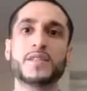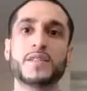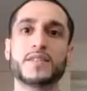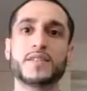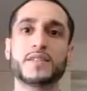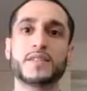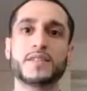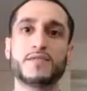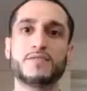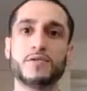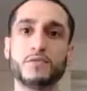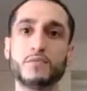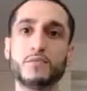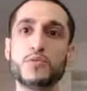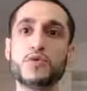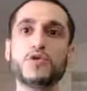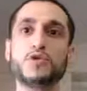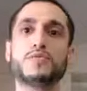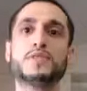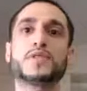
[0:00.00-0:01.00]
to
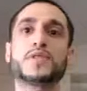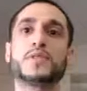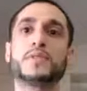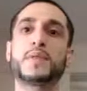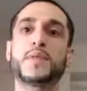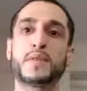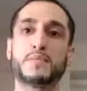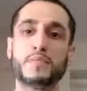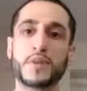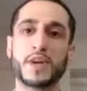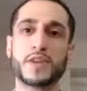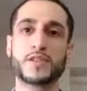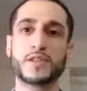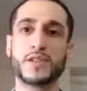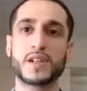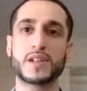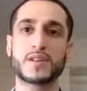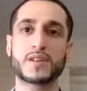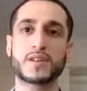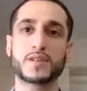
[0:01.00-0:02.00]
remove some of the
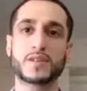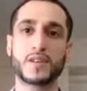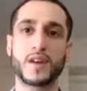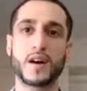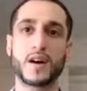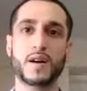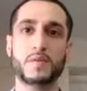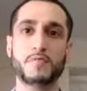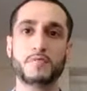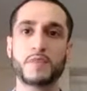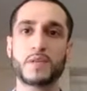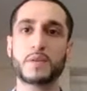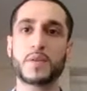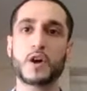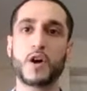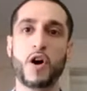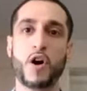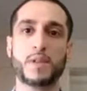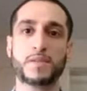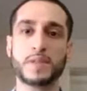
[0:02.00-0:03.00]
bitterness from the
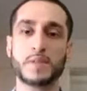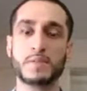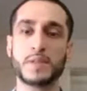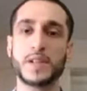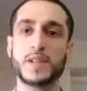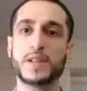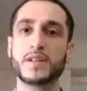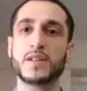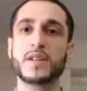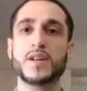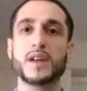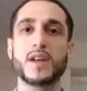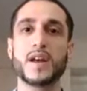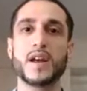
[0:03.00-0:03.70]
coffee bean.